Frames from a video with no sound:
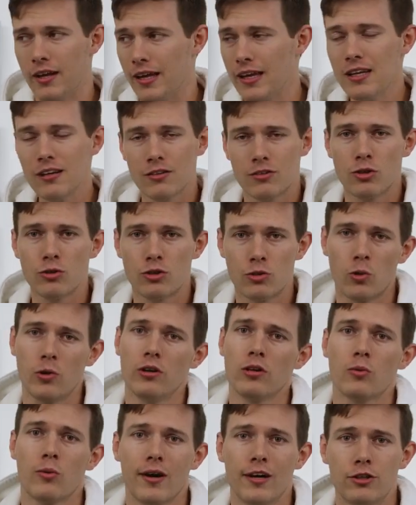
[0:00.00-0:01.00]
in a
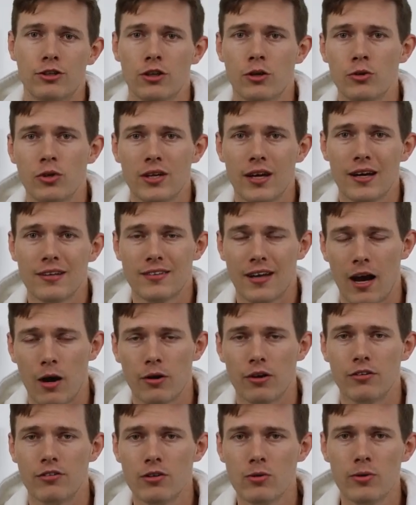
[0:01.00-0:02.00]
tutorial where I showed you guys how
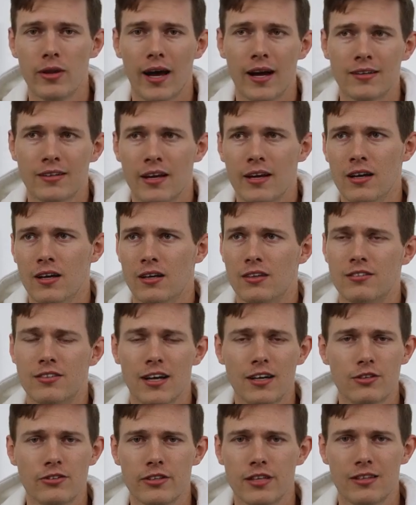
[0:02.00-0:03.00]
to do that.
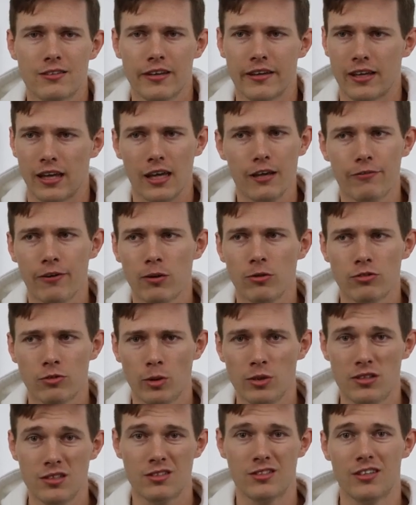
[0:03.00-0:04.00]
Essentially, it's like if I was
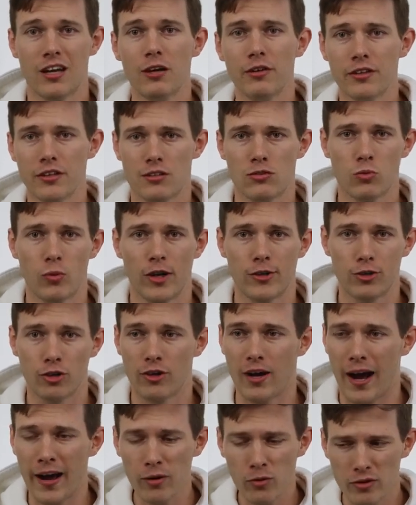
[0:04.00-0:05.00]
going to sell this sweatshirt,
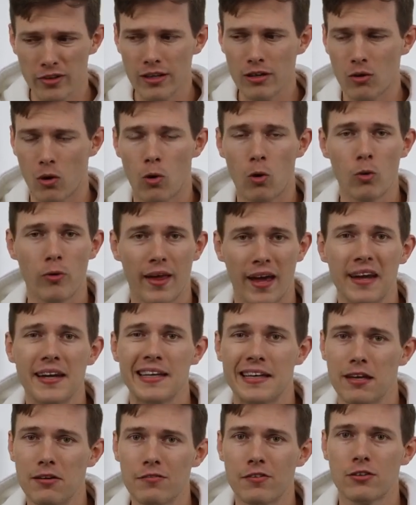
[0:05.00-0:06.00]
I don't need to hold
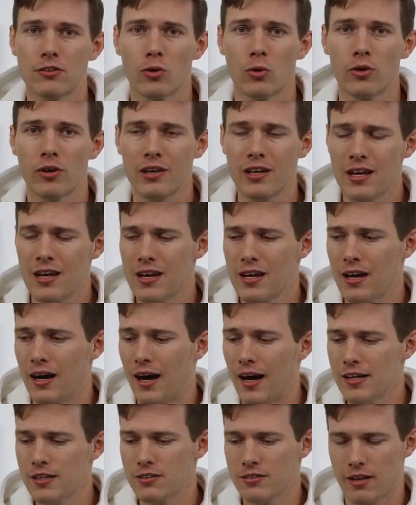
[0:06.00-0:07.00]
any inventory.
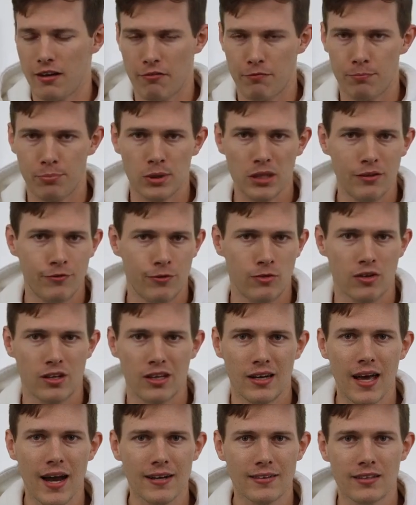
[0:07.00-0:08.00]
I just have Printful
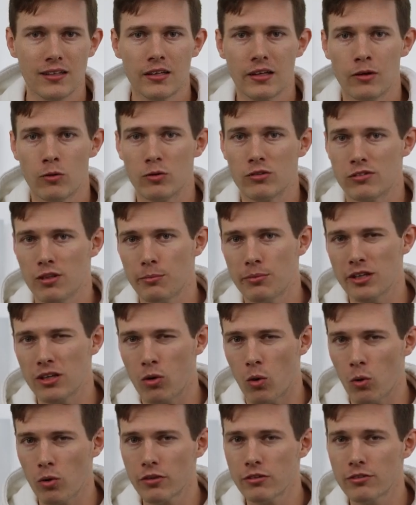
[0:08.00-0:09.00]
connected. When somebody
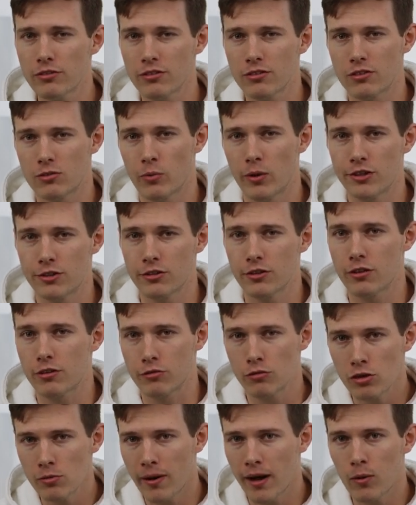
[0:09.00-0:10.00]
orders this sweatshirt
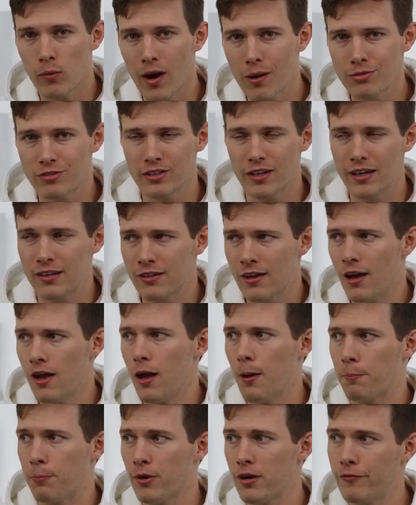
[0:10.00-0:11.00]
through my website,
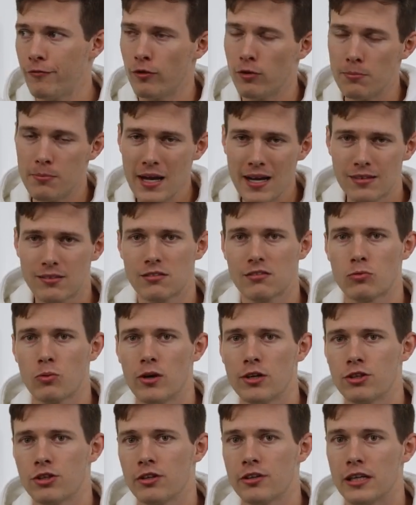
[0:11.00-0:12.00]
Printful makes the
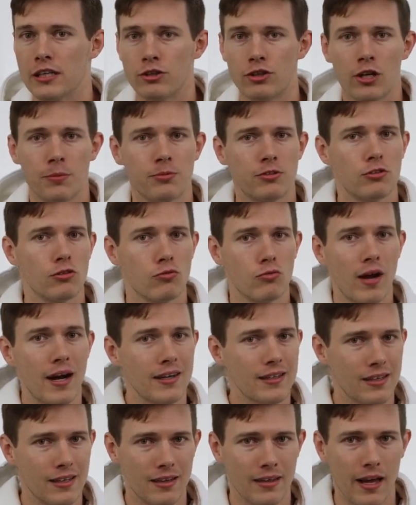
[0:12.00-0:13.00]
sweatshirt and ships
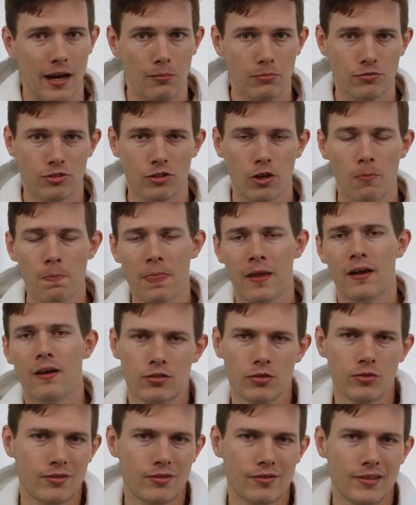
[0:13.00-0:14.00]
direct to them. So
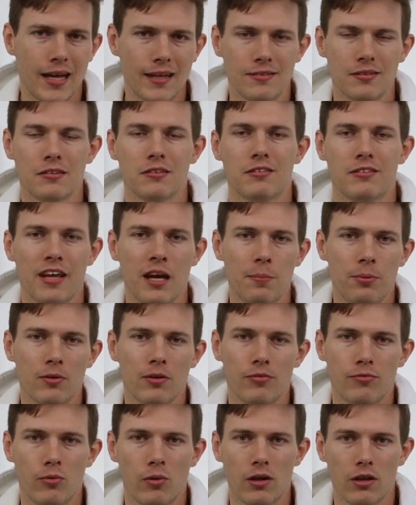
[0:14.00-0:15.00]
that's an
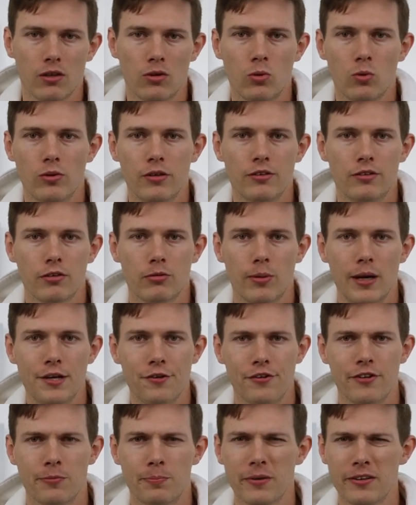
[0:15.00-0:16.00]
example of one of the cool
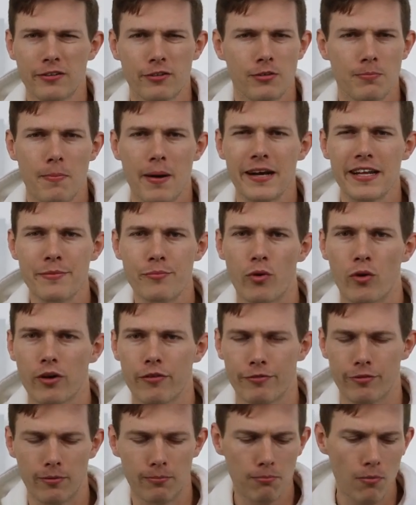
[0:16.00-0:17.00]
integrations, but there's many more,
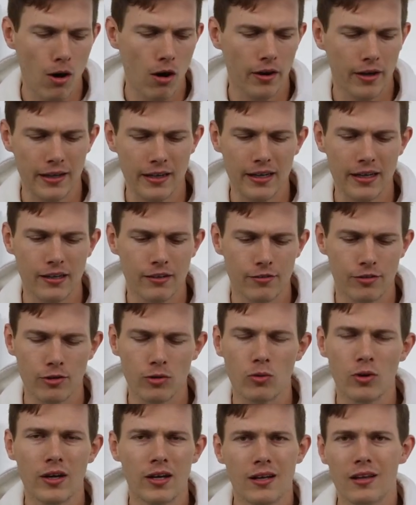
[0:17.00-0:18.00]
from marketing
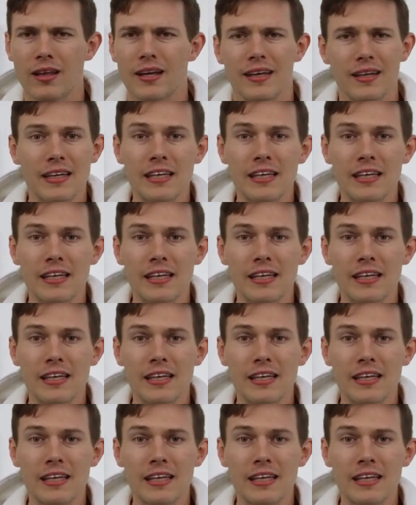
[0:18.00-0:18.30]
to like